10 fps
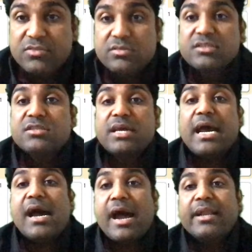So this is
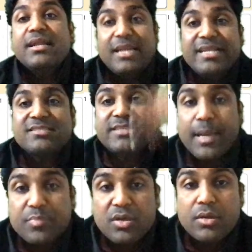adding least
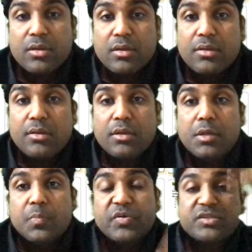depth,
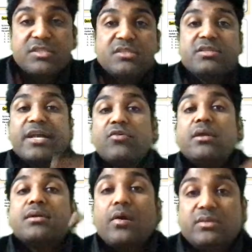because this is actually
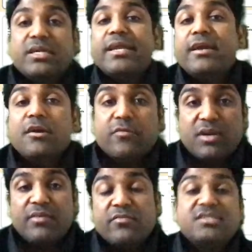countering
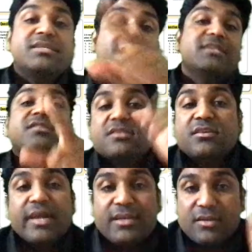whatever was said. Hence this is the
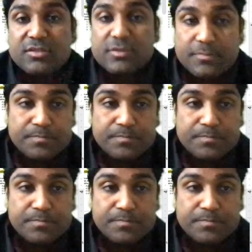right answer.